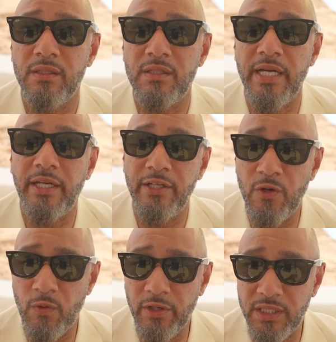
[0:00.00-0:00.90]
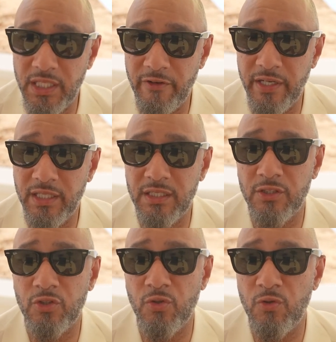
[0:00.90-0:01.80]
taking your work serious
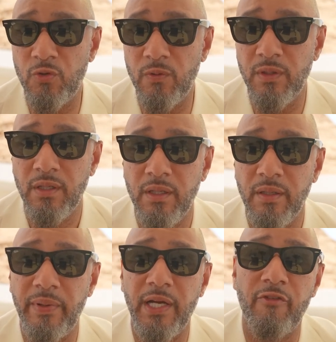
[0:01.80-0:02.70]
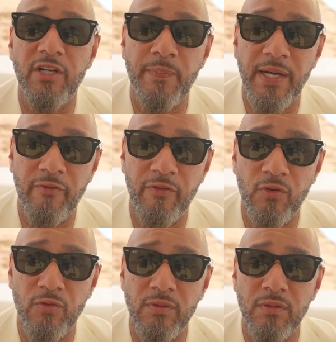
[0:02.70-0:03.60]
in school, being
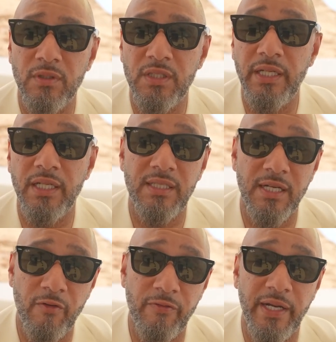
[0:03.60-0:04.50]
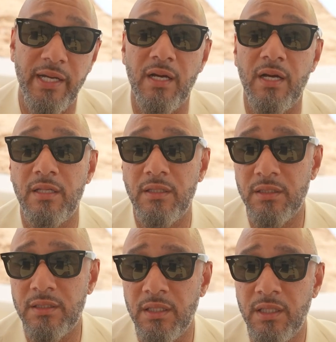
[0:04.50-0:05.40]
respectful to yourself and
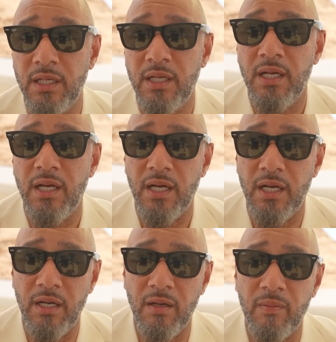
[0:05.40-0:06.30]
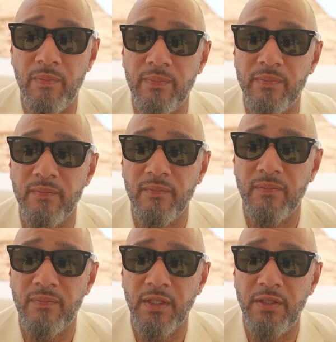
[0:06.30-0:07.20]
others,
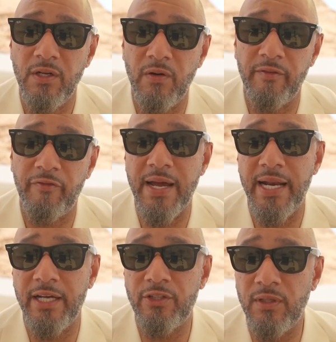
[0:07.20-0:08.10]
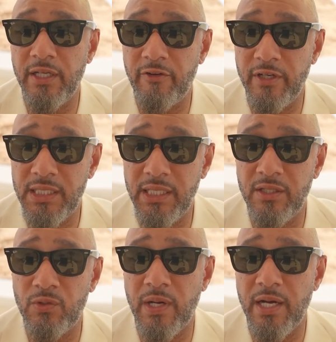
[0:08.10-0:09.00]
you know, and financial literacy
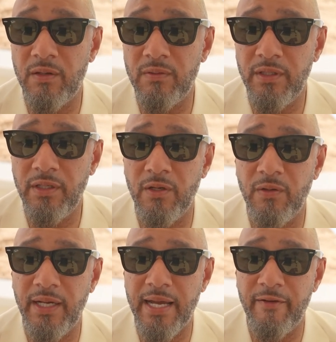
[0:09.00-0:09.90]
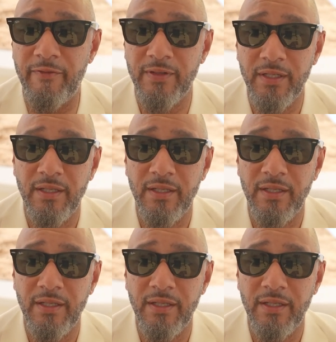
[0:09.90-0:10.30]
as well. You know, they have